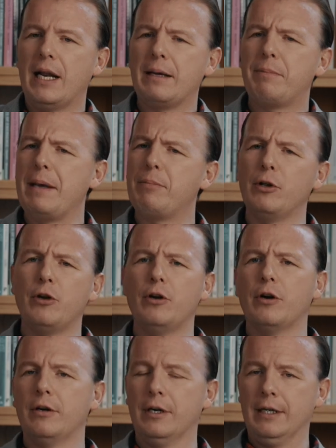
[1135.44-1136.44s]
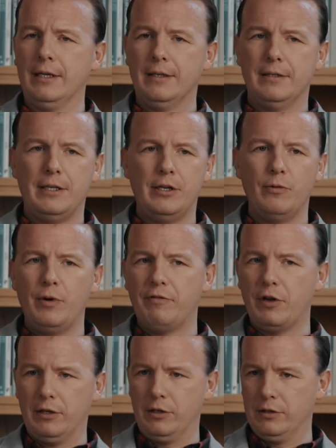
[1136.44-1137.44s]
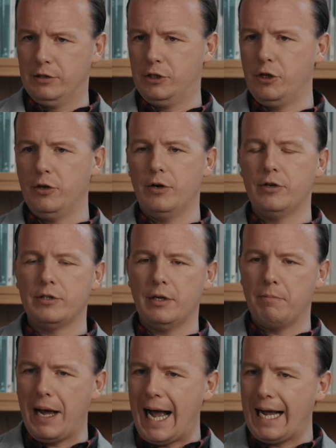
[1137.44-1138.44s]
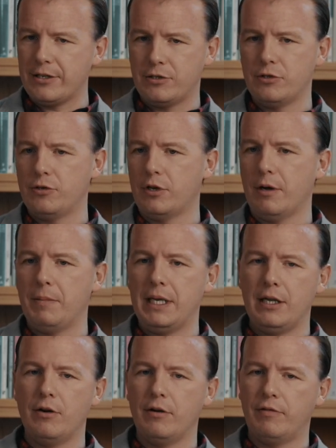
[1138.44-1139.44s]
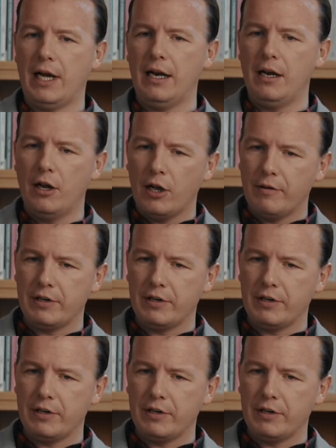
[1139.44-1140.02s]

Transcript: Like people who are, you know, we've got tutors and pastors who come in here, have had a lot of